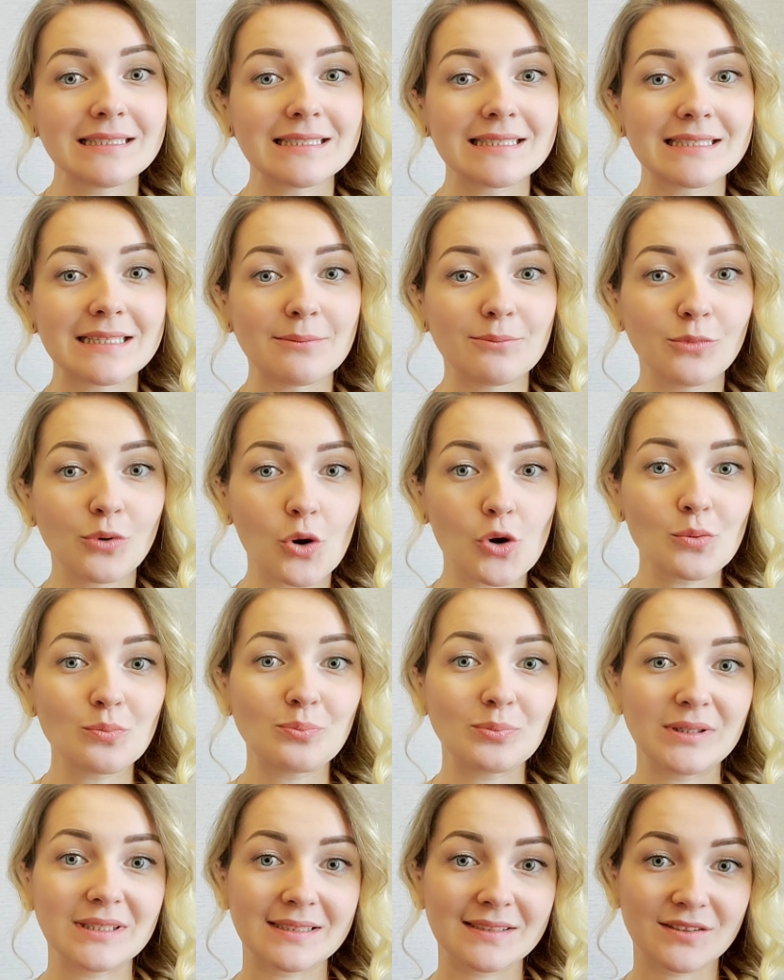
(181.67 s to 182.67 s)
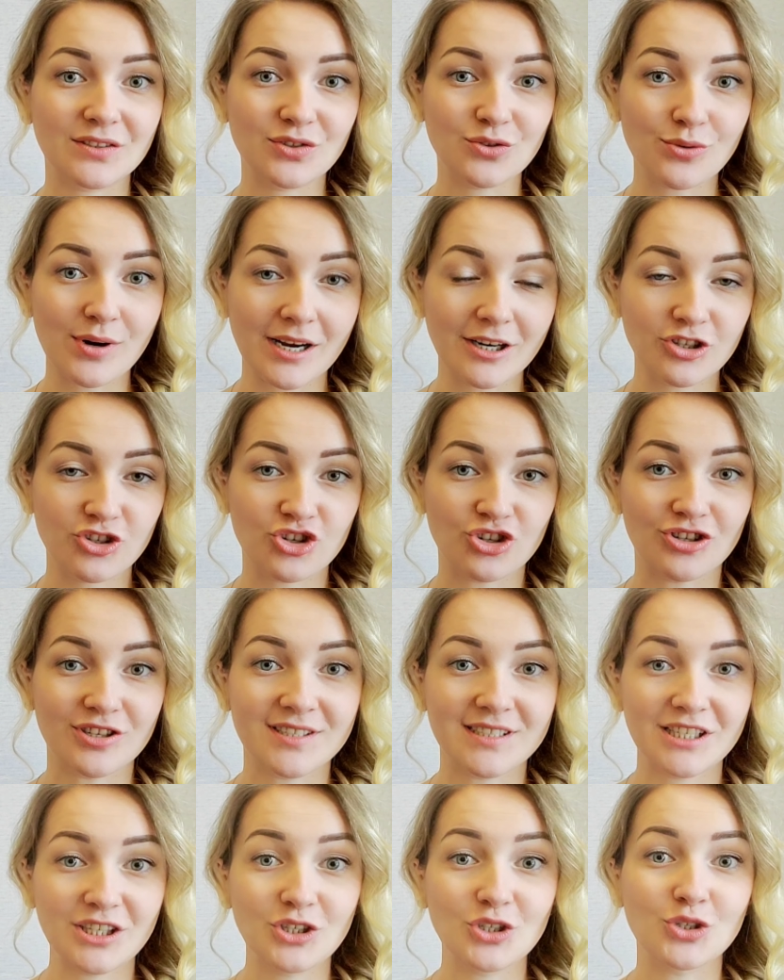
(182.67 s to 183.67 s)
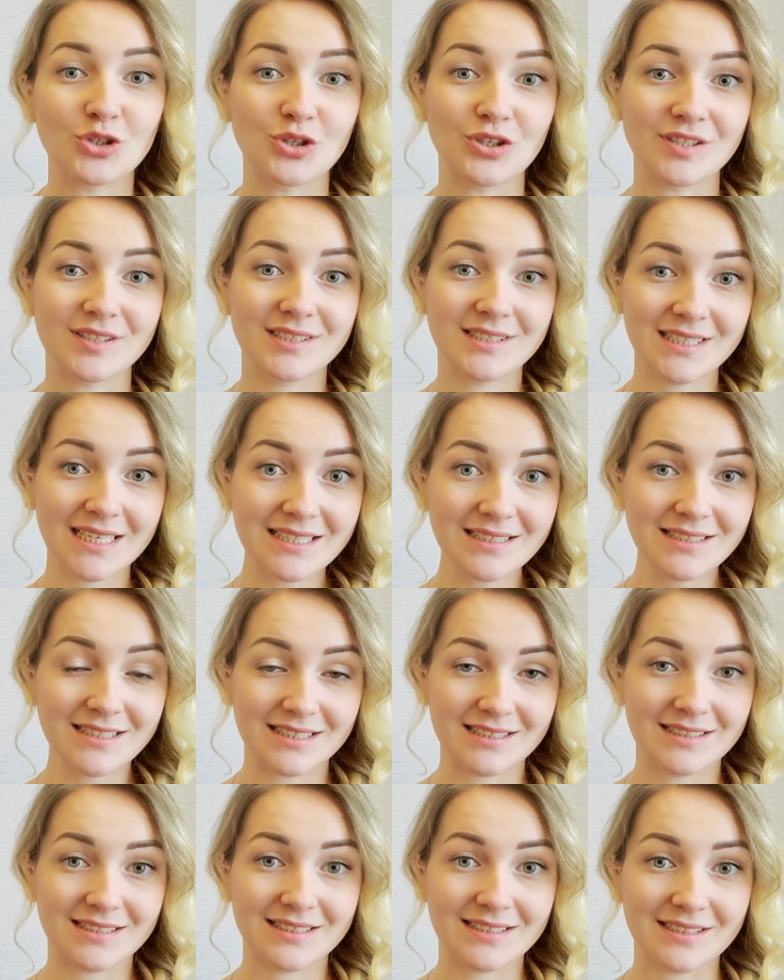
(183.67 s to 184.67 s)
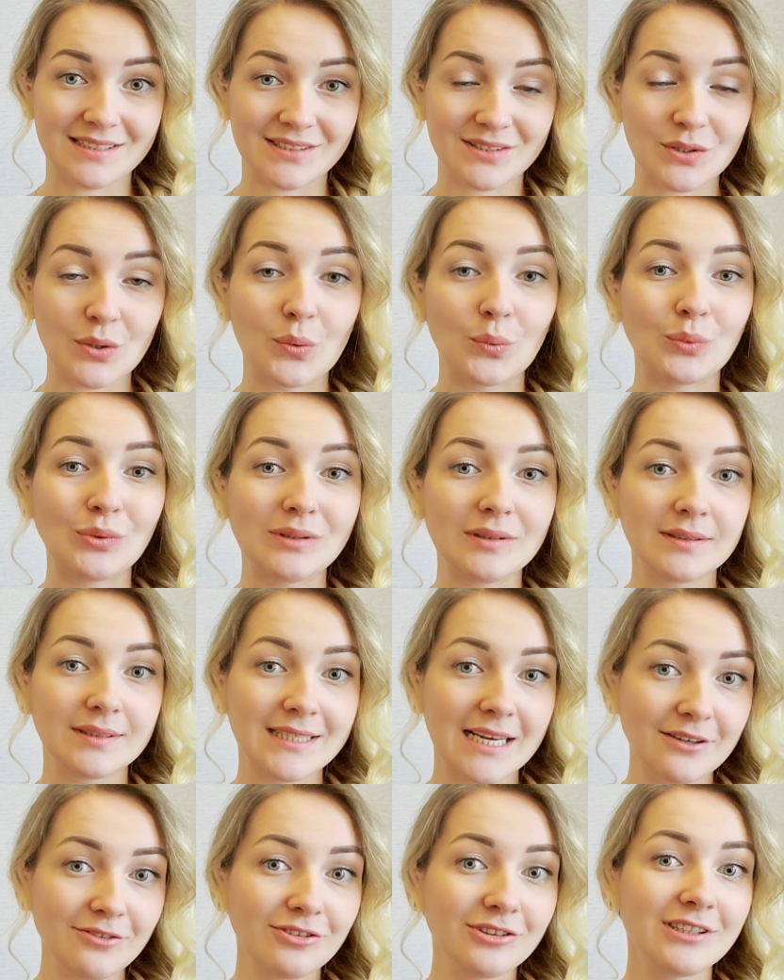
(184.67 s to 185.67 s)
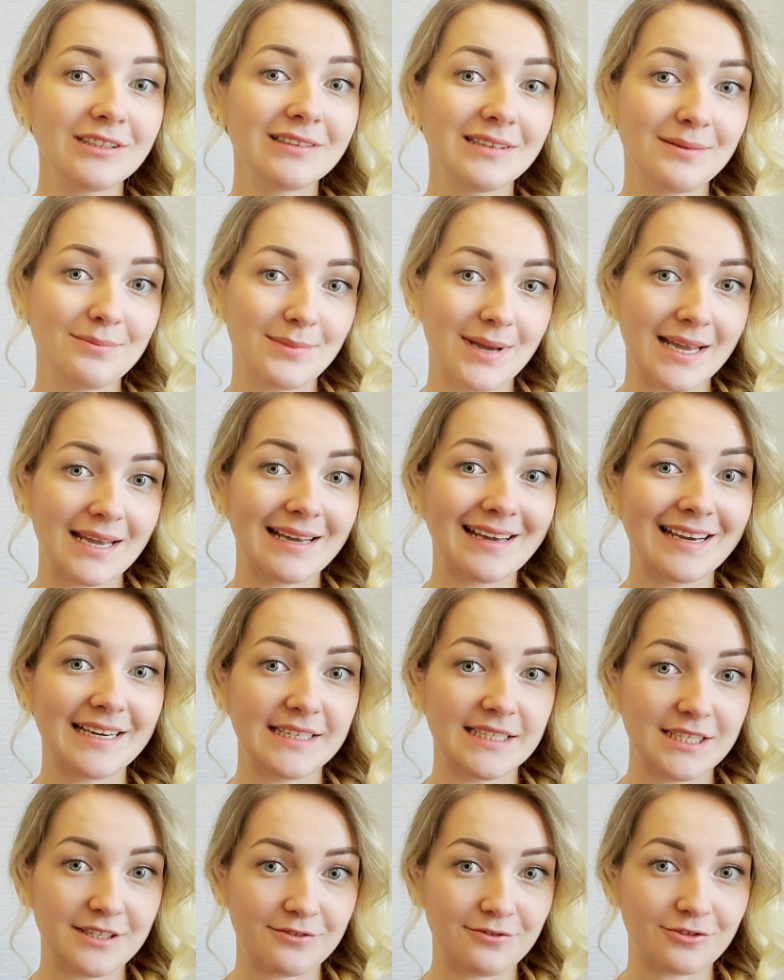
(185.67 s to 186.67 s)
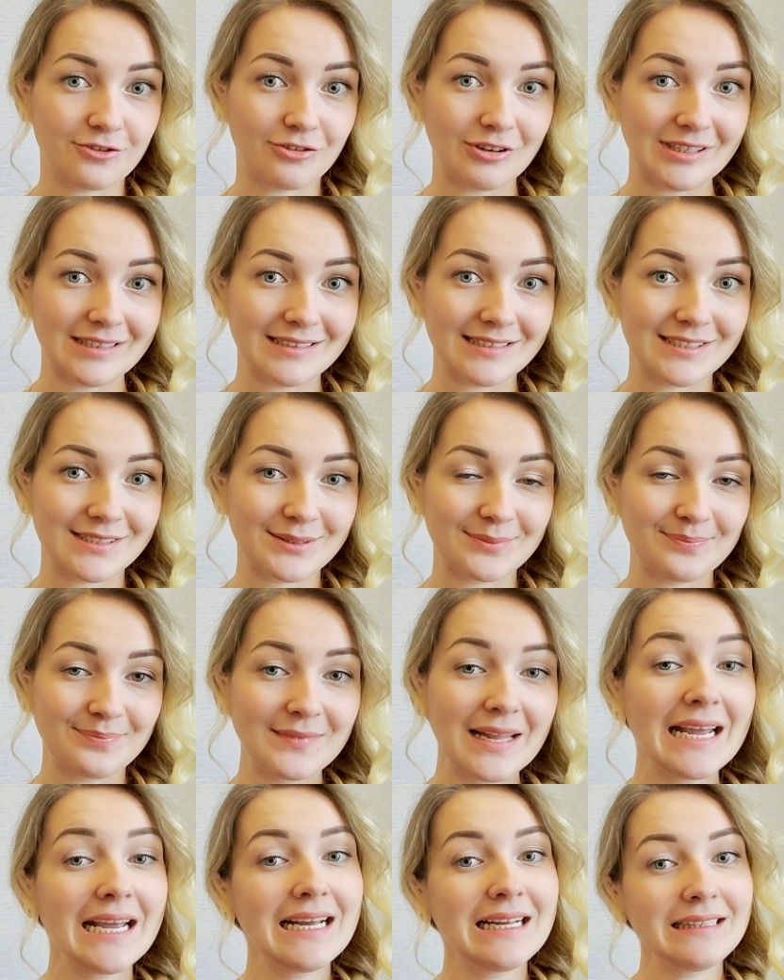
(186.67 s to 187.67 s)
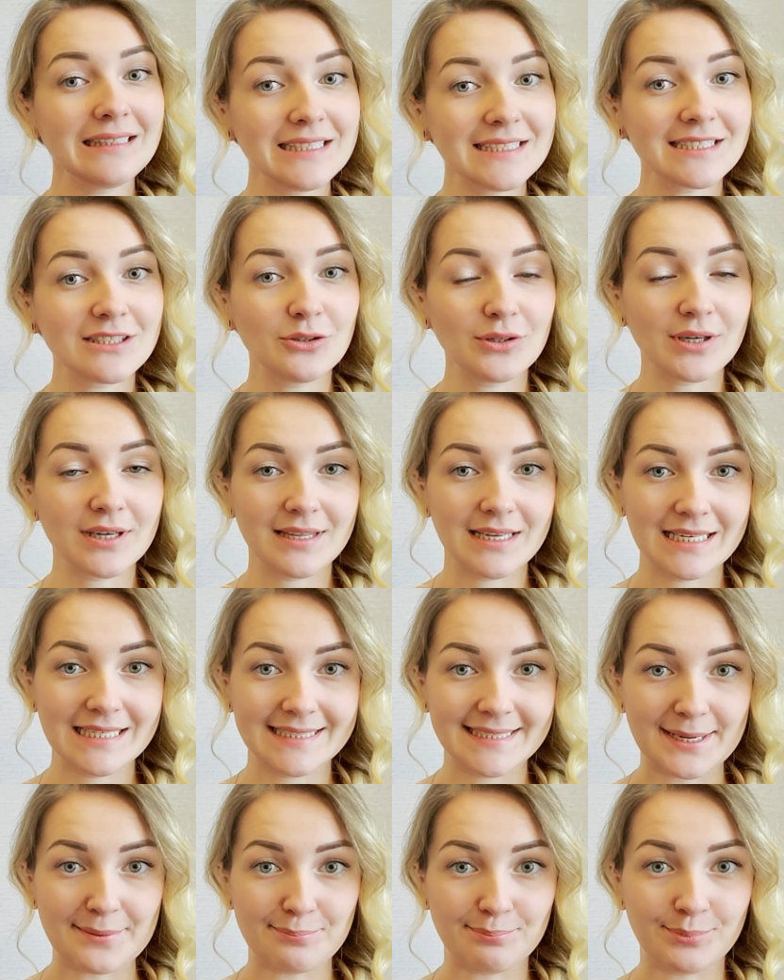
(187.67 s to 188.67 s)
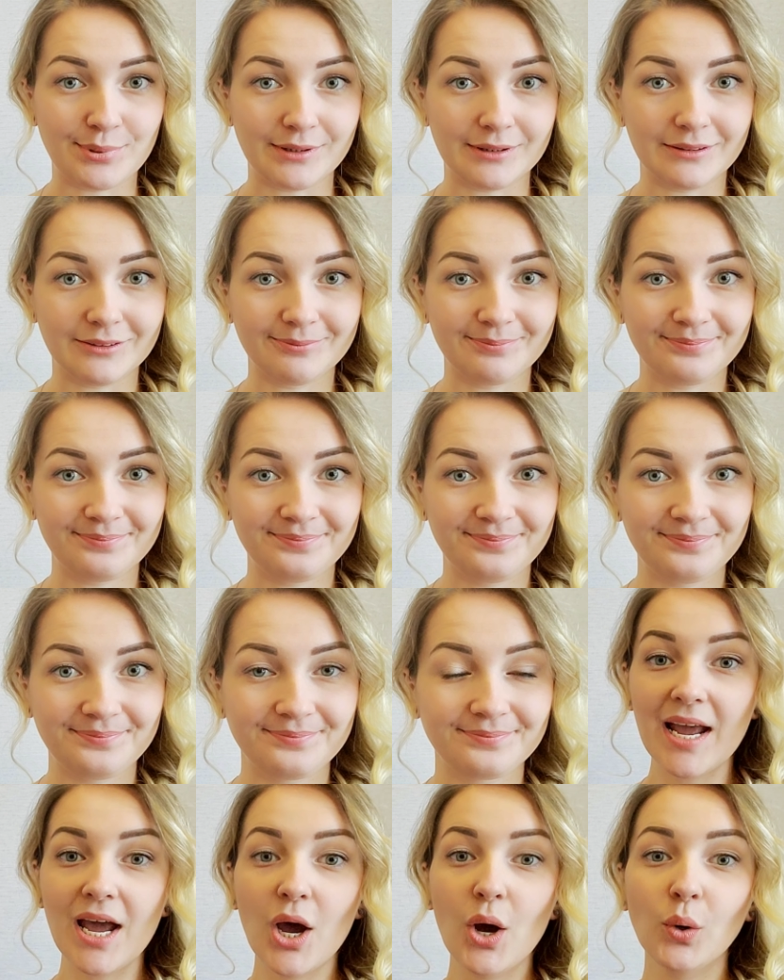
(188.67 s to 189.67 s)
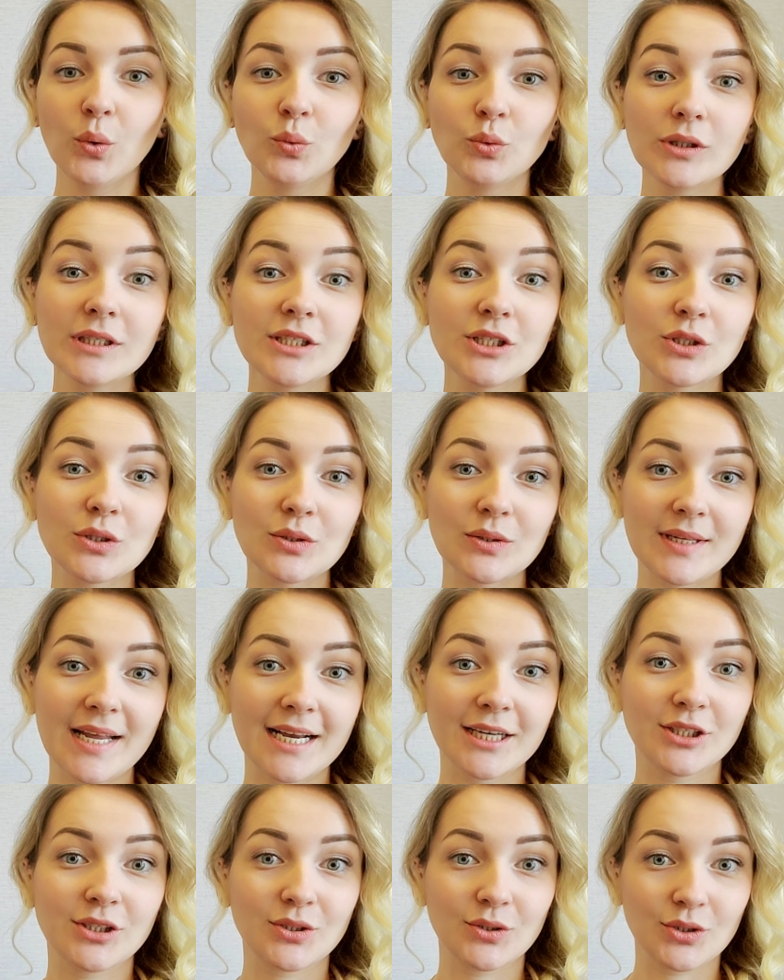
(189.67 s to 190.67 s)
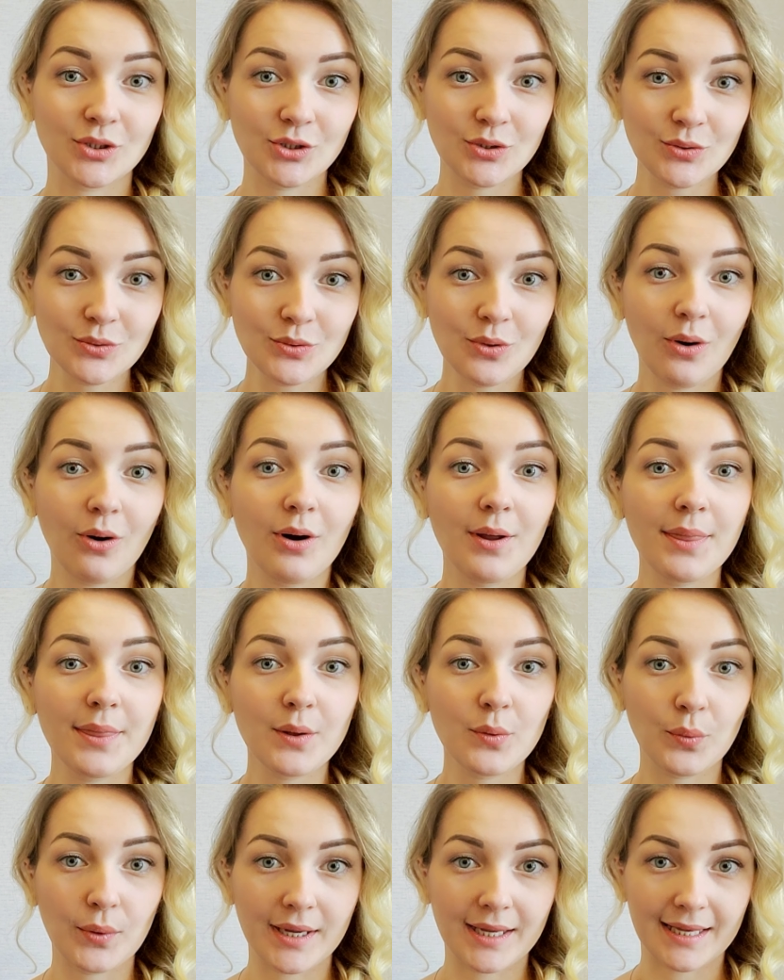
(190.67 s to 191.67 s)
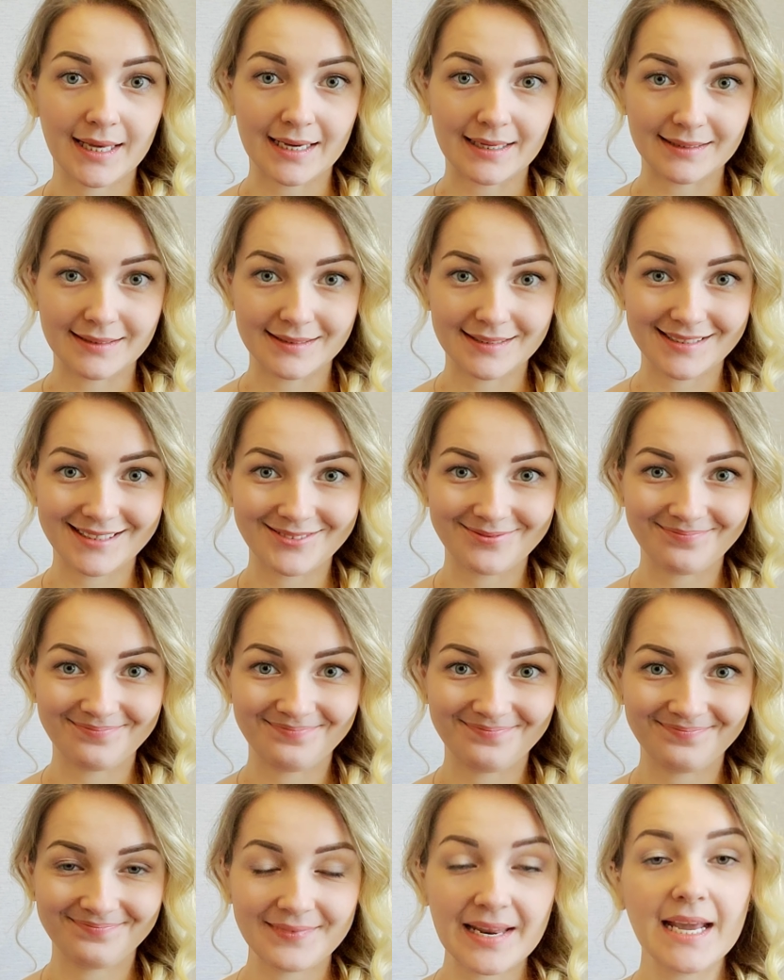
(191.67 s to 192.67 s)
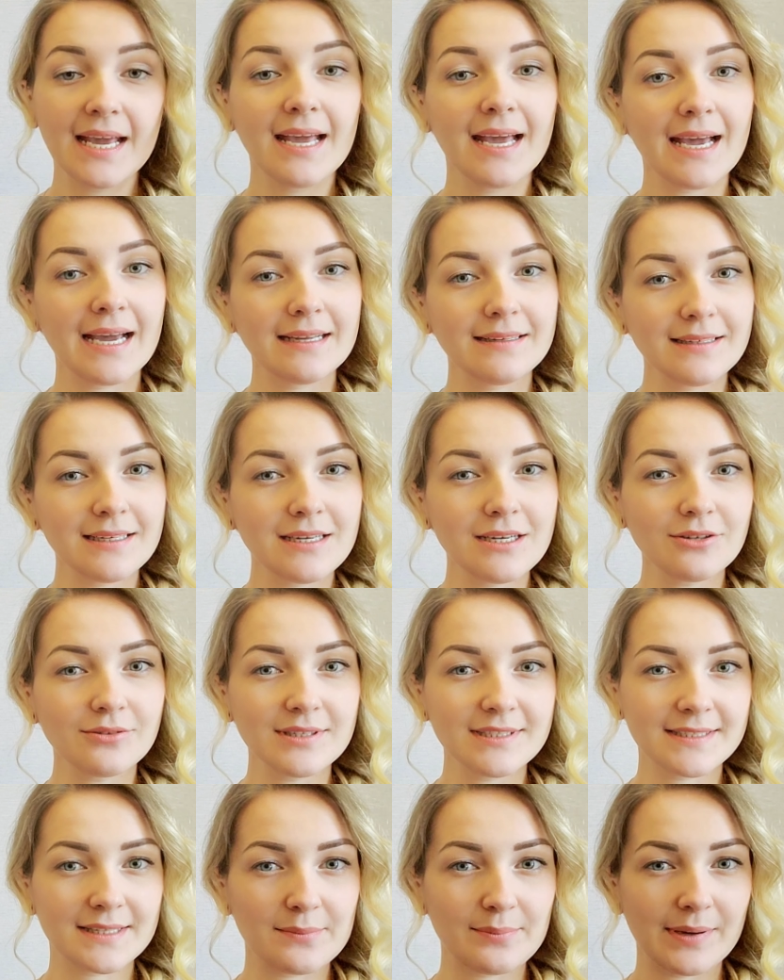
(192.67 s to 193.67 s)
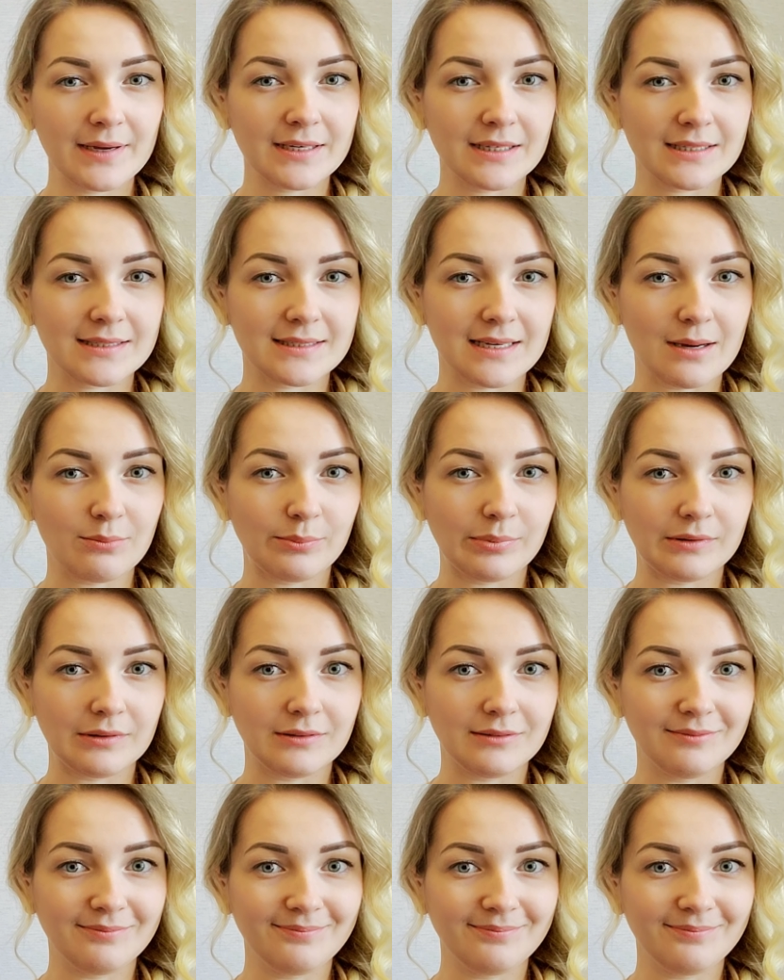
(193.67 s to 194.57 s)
some complex structures into your sentences will definitely make a difference. Let's look at the example. What do you like to do on the weekend? And here is the bad example.